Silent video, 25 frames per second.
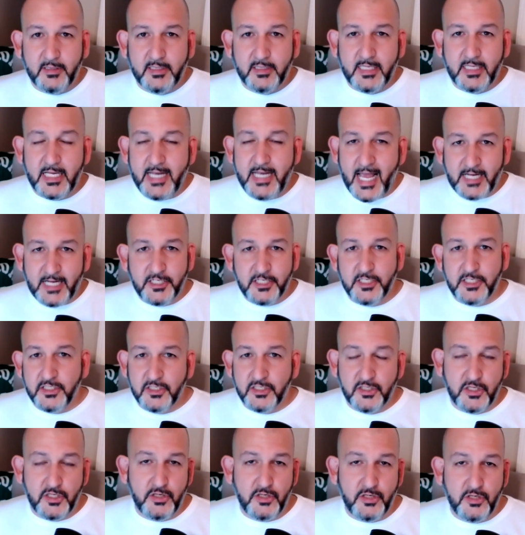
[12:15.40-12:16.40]

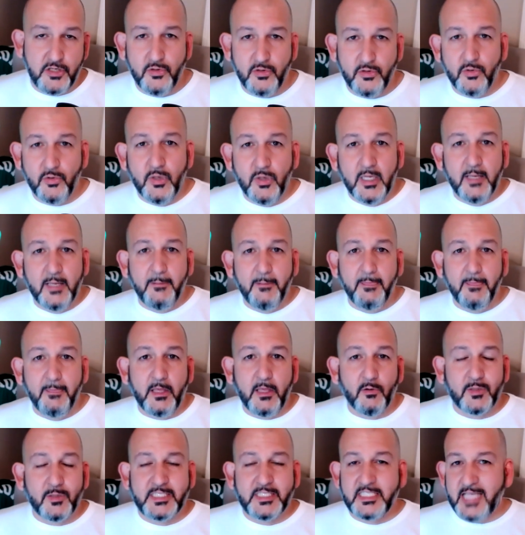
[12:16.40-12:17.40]
connections to,
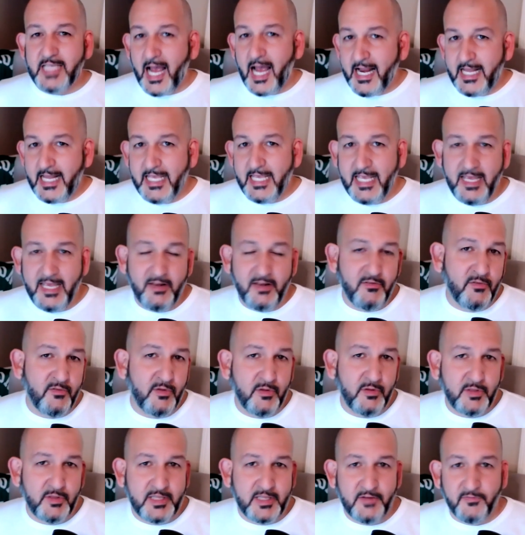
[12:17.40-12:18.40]
you know, signing in
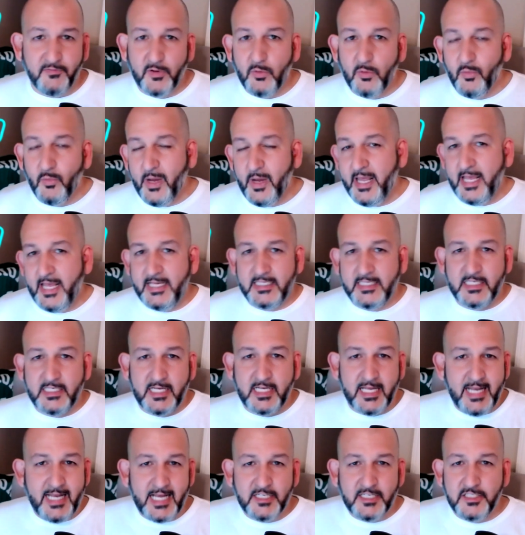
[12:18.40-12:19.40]
different ways,
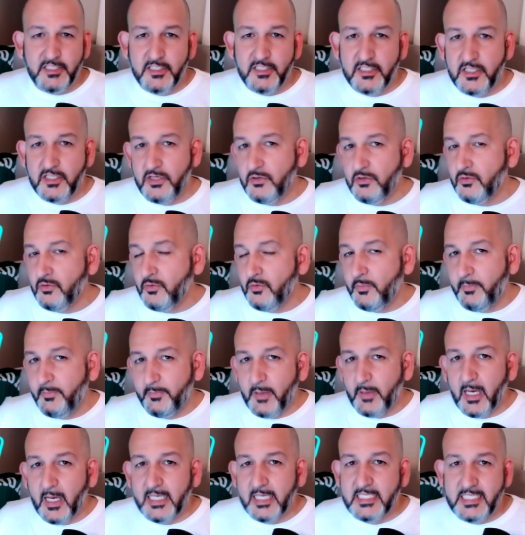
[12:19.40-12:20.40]
connections to
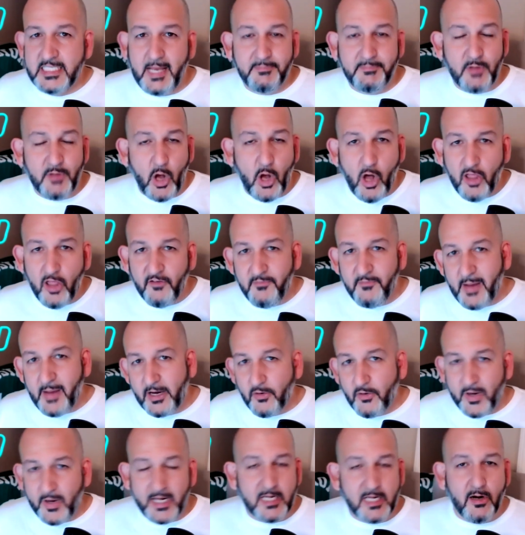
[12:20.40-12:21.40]
accept all of my
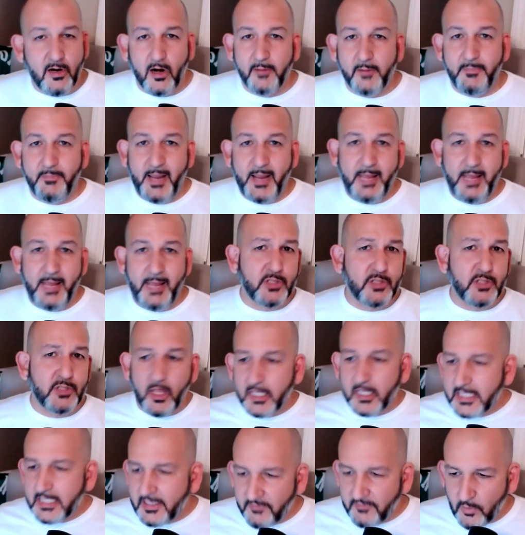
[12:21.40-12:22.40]
credit card payments,
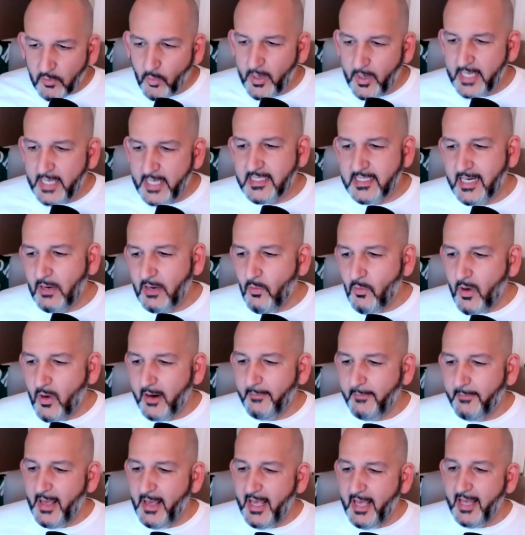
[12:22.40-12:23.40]
all the different ways that I
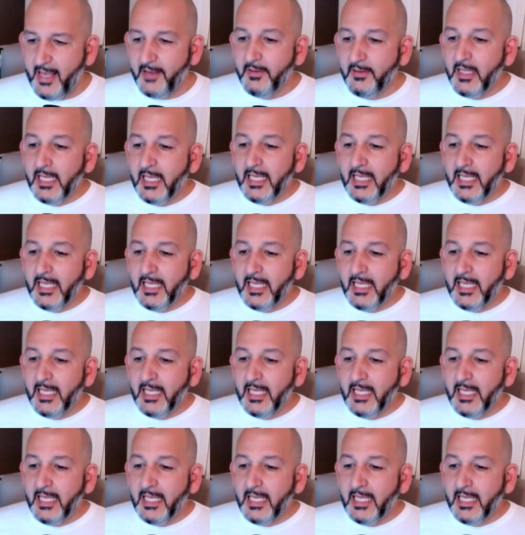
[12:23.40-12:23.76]
want to pay.